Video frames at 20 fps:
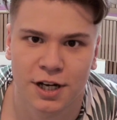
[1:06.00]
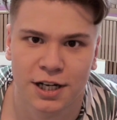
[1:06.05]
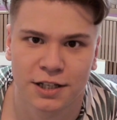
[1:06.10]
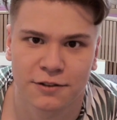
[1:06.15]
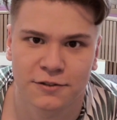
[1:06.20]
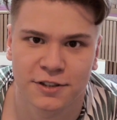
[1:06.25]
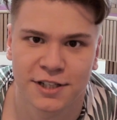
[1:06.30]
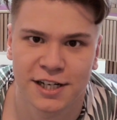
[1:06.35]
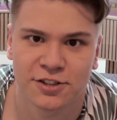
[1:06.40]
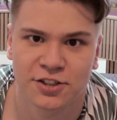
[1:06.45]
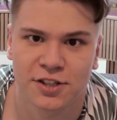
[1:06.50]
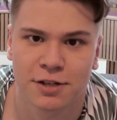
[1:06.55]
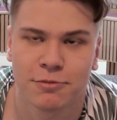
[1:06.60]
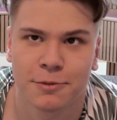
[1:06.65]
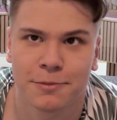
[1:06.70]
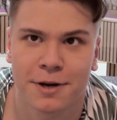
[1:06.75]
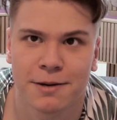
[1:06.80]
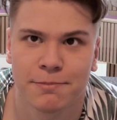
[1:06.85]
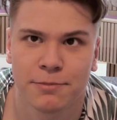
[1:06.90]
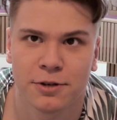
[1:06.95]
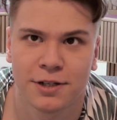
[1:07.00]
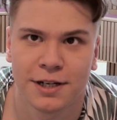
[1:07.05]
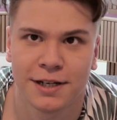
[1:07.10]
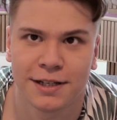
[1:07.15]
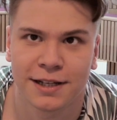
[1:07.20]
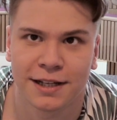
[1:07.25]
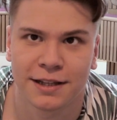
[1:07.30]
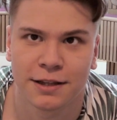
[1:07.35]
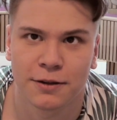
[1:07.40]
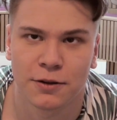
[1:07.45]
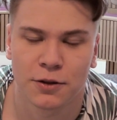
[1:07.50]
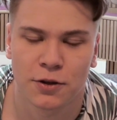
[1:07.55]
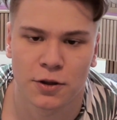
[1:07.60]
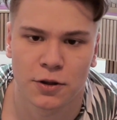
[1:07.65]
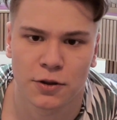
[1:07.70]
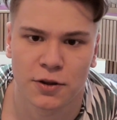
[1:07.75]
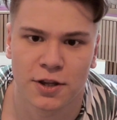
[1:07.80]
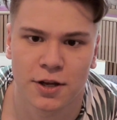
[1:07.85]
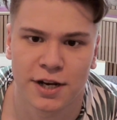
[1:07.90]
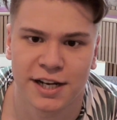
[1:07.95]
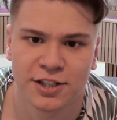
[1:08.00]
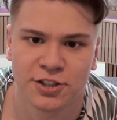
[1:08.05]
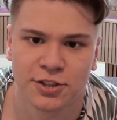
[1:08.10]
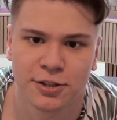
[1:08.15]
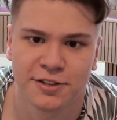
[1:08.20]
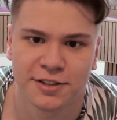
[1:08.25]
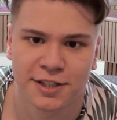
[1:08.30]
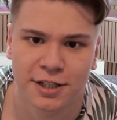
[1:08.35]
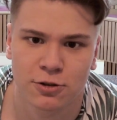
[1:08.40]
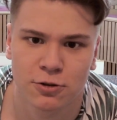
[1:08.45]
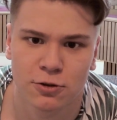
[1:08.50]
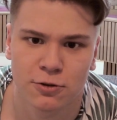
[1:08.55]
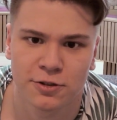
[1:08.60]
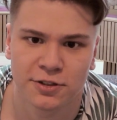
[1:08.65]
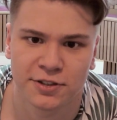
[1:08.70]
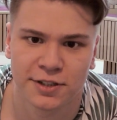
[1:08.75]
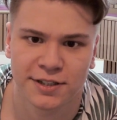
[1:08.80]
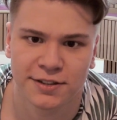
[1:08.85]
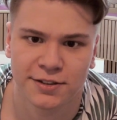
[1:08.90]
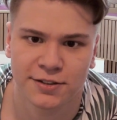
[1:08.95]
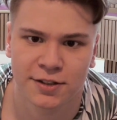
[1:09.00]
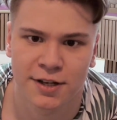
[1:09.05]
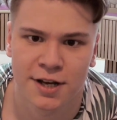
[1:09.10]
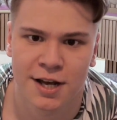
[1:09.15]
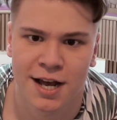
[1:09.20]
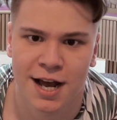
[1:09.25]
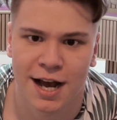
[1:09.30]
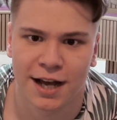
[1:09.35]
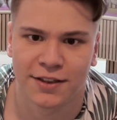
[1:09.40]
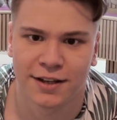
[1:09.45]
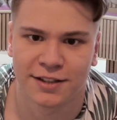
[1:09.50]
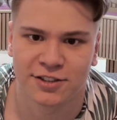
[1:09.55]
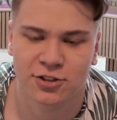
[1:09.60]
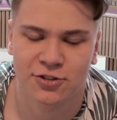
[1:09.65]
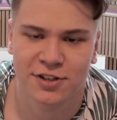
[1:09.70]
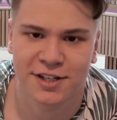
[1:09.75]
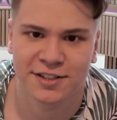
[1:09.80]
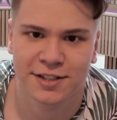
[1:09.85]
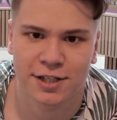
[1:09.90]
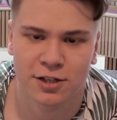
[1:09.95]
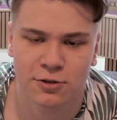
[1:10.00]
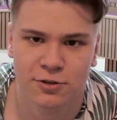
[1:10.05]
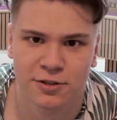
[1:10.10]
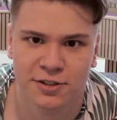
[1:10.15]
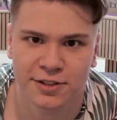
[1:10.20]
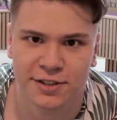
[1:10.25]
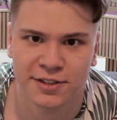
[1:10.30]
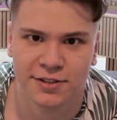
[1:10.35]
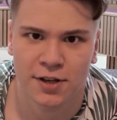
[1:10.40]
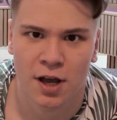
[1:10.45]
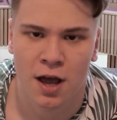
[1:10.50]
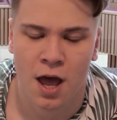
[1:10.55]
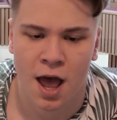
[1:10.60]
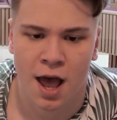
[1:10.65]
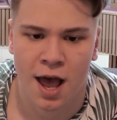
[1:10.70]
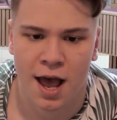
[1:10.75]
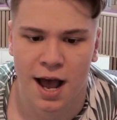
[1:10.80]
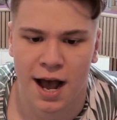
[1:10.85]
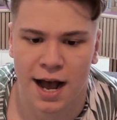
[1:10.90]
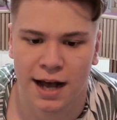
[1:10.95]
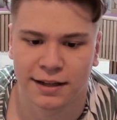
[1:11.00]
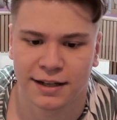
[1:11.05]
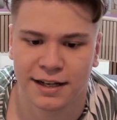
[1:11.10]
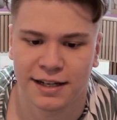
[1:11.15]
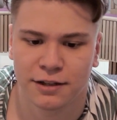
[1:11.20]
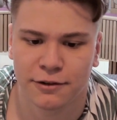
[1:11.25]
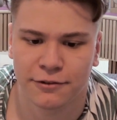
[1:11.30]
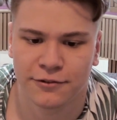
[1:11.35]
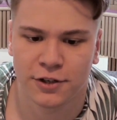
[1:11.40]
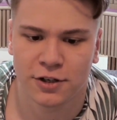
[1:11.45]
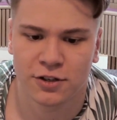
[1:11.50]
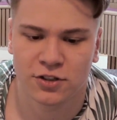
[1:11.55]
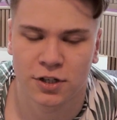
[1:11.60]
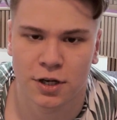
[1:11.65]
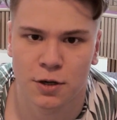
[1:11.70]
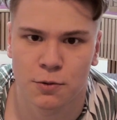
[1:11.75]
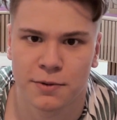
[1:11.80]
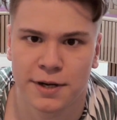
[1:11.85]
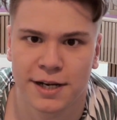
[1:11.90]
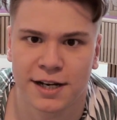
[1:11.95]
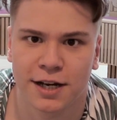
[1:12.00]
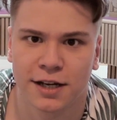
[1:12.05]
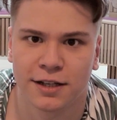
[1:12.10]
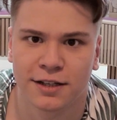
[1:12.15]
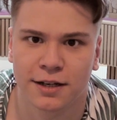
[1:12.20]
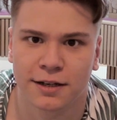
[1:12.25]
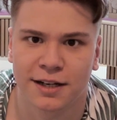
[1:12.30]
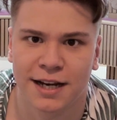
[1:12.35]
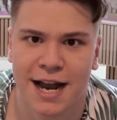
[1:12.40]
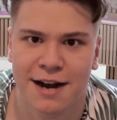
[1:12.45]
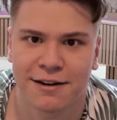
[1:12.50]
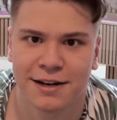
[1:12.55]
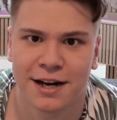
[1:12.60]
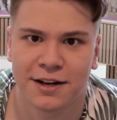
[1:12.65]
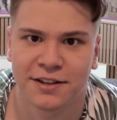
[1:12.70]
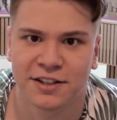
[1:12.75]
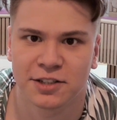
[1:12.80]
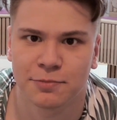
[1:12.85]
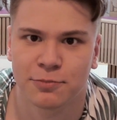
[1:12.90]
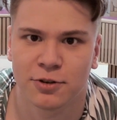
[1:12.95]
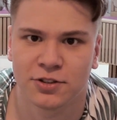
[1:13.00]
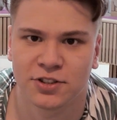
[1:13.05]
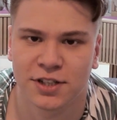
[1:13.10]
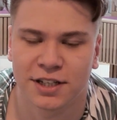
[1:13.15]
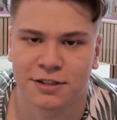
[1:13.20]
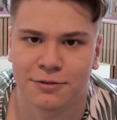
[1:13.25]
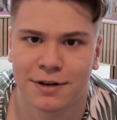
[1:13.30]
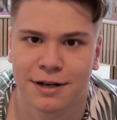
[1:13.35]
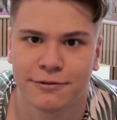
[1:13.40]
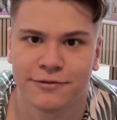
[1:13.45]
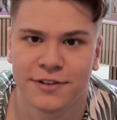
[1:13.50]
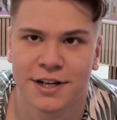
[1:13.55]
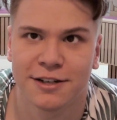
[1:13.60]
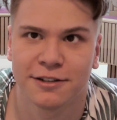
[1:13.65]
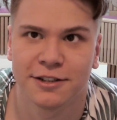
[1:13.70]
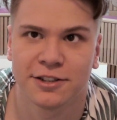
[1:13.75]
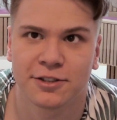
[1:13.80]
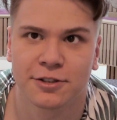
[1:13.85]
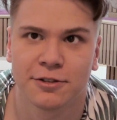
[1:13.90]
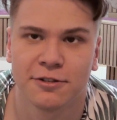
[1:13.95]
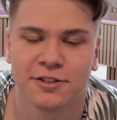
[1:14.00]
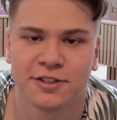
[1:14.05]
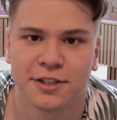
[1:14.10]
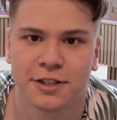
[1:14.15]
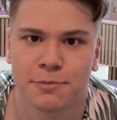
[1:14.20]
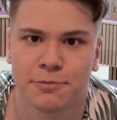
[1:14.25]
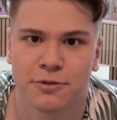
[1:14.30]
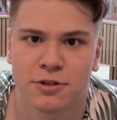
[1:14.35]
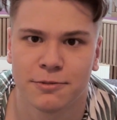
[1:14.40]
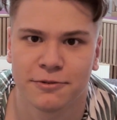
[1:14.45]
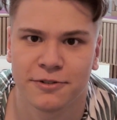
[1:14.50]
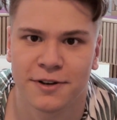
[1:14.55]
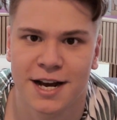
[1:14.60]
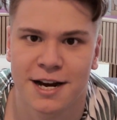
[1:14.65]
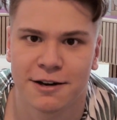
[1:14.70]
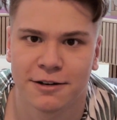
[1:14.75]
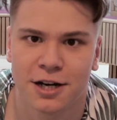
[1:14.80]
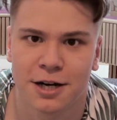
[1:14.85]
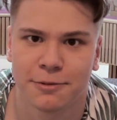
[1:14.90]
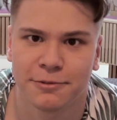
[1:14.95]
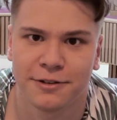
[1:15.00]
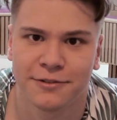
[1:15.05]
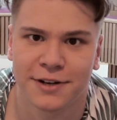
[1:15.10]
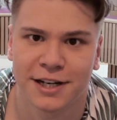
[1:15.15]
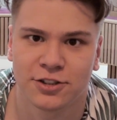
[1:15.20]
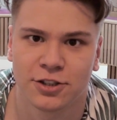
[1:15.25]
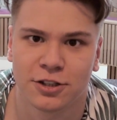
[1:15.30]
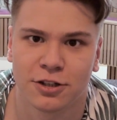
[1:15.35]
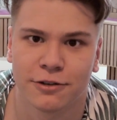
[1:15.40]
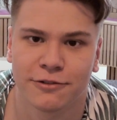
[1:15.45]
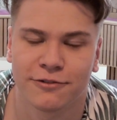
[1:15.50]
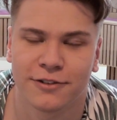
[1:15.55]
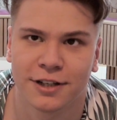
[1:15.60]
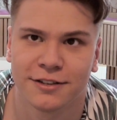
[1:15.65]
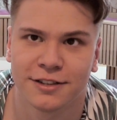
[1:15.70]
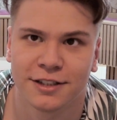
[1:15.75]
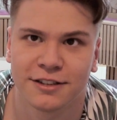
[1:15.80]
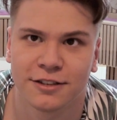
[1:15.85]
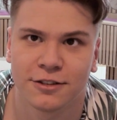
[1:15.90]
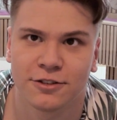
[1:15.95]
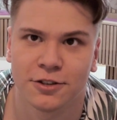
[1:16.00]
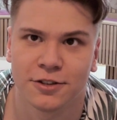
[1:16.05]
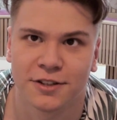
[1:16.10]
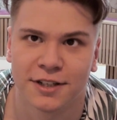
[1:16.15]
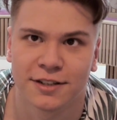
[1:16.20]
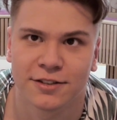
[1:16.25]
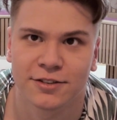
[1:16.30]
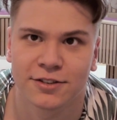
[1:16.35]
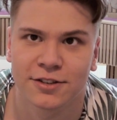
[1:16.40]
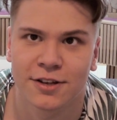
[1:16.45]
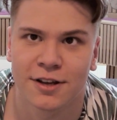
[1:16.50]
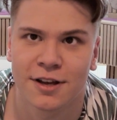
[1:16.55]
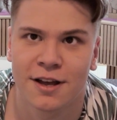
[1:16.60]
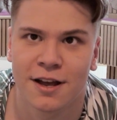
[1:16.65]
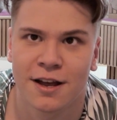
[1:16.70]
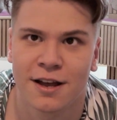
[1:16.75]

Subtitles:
to kind of teach them about bullying and the issues it causes and the stress it causes. And in the future, we're going to carry out this project around various schools in the Bournemouth area, and we've actually got funding to do this.